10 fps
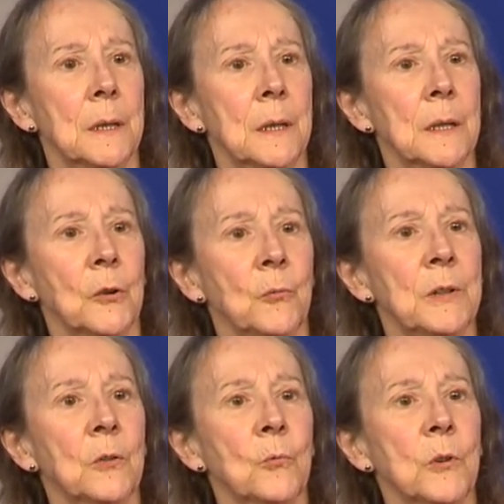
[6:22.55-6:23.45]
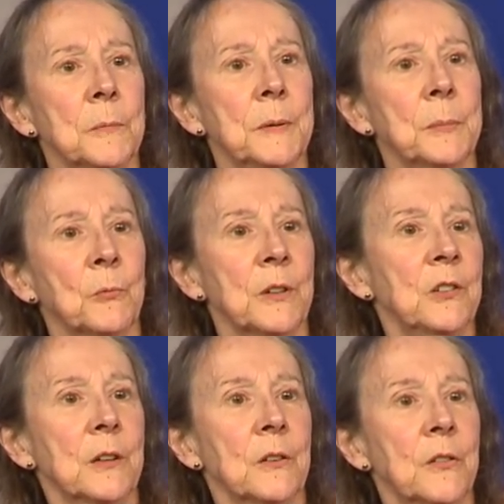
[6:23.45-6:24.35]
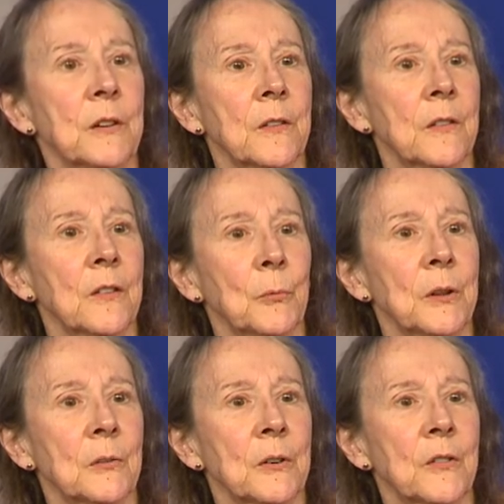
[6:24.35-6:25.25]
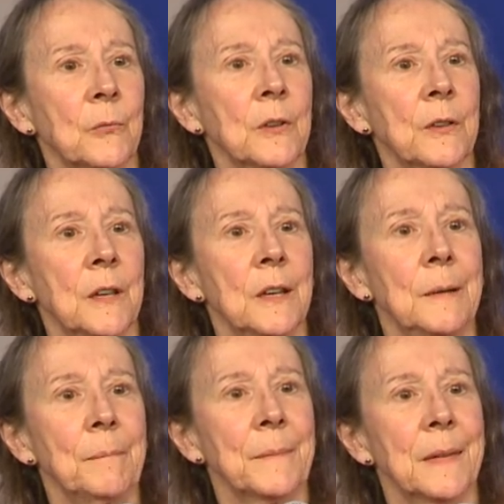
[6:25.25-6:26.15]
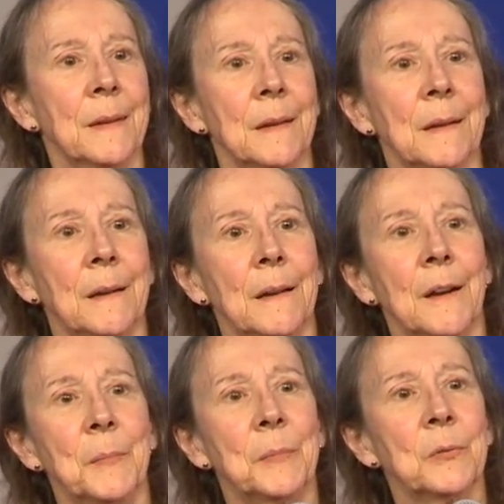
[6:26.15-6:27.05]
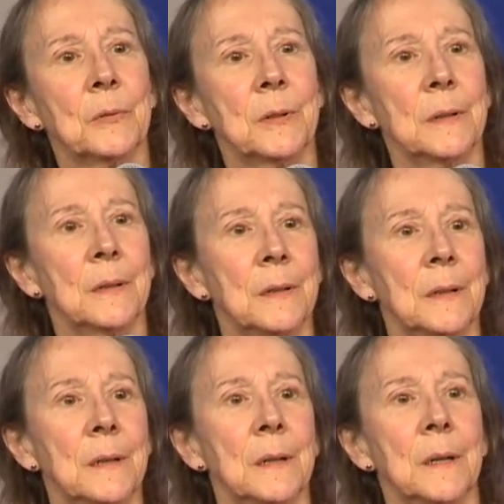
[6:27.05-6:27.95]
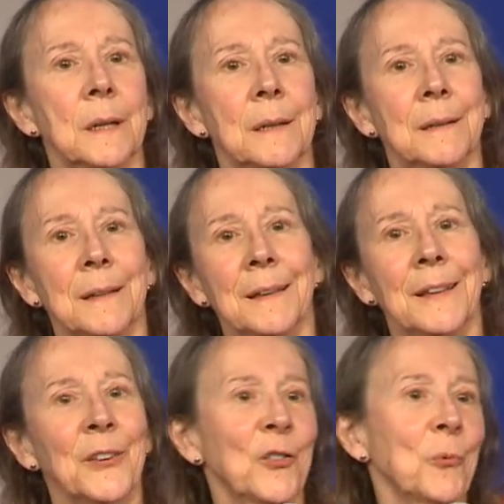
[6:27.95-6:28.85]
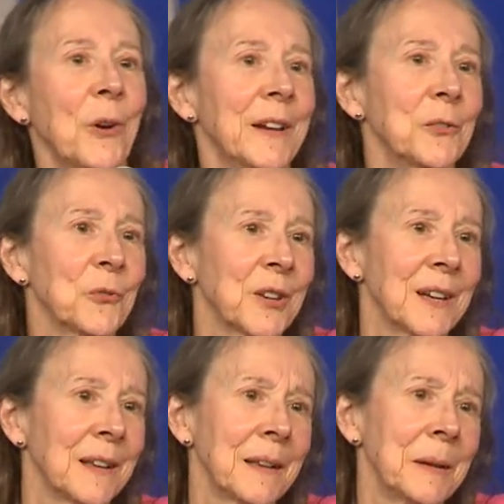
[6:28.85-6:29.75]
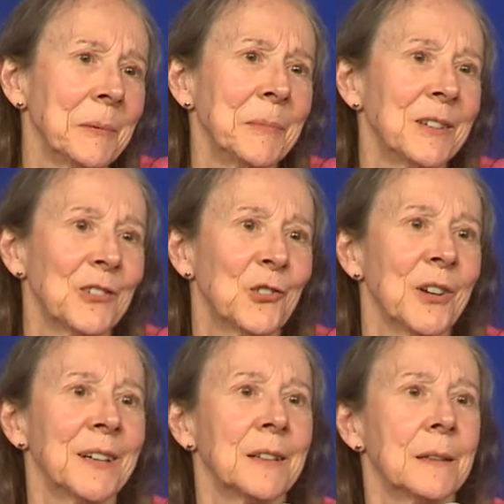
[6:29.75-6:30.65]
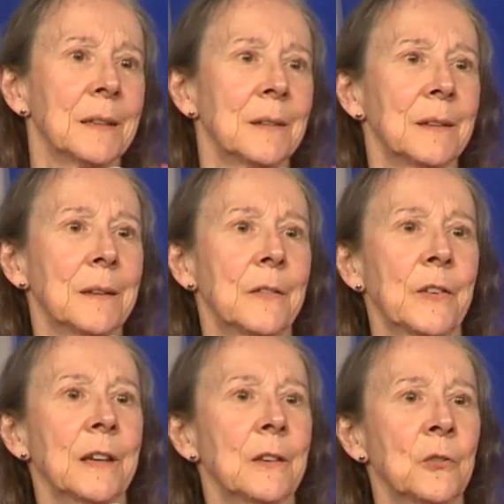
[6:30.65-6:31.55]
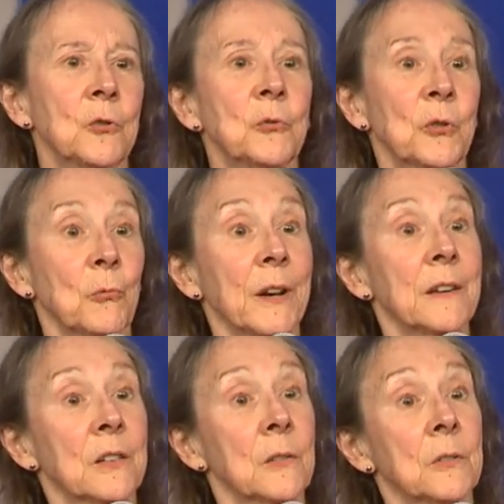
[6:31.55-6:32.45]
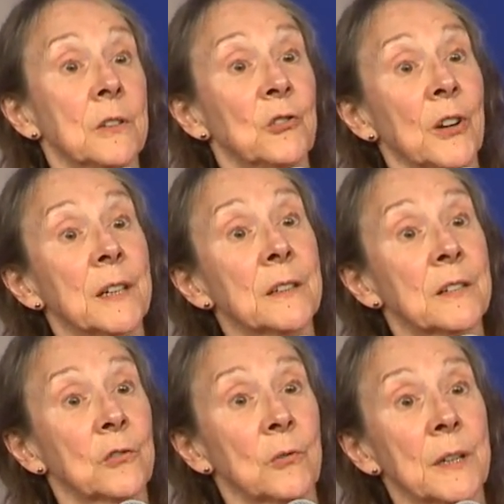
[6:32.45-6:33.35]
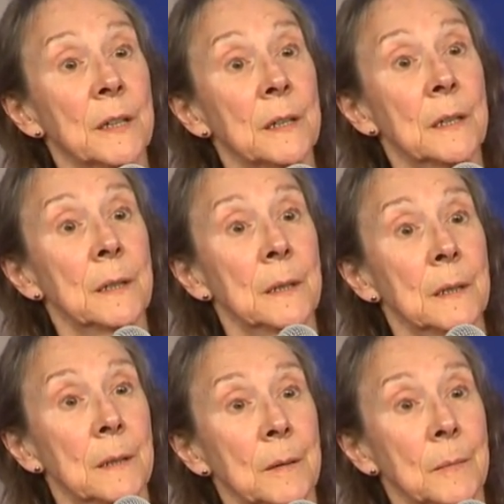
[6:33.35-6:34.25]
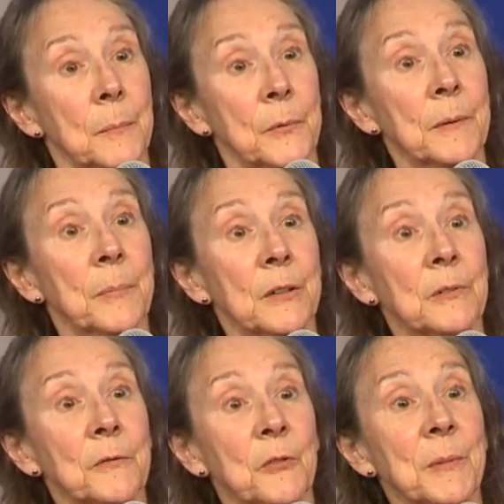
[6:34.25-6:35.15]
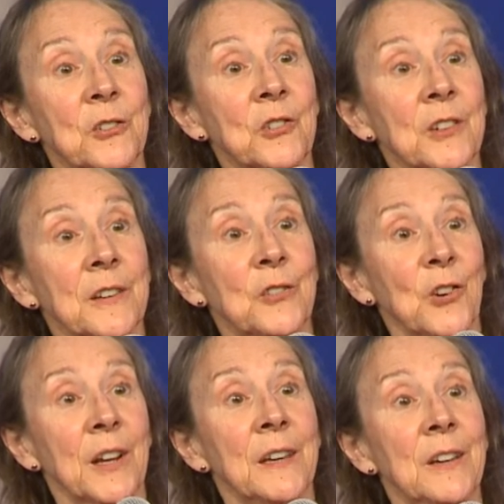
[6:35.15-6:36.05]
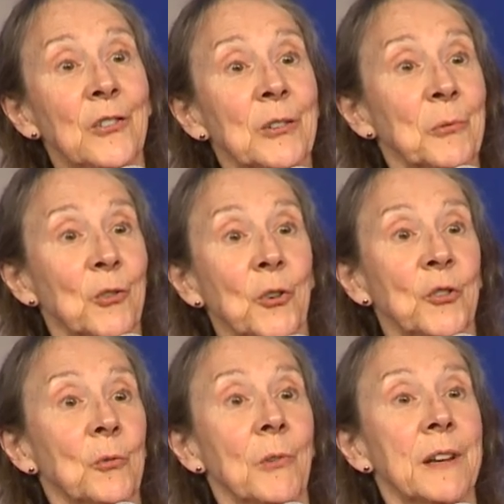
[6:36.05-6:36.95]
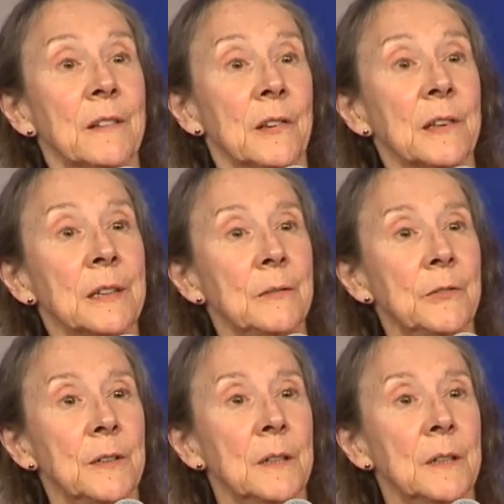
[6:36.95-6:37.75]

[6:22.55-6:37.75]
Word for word: you know, we don't want people reaching our citizens, whether it's with, I remember, and this is why I don't think I let me into China, saying that Google was right to go into China to try and bring better information to the Chinese, and it was also right to leave